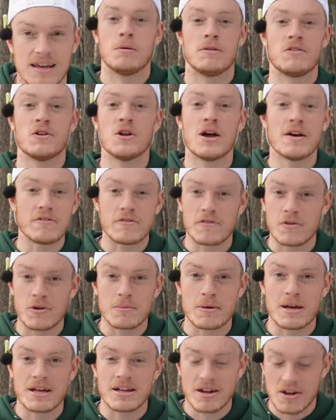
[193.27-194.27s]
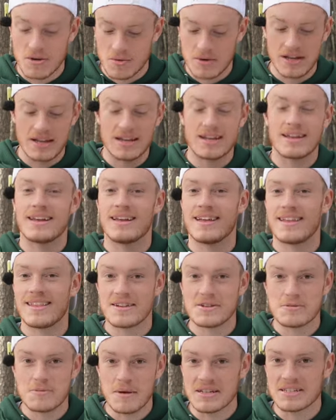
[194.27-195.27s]
But if you don't have a 40 mile an hour wind,
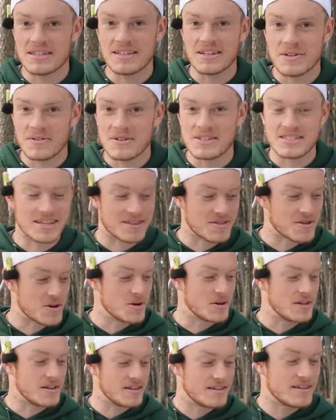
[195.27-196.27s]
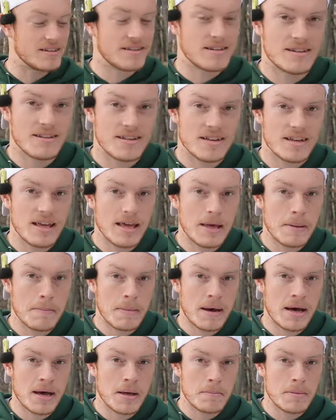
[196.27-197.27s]
there's basically no reason to throw it, in my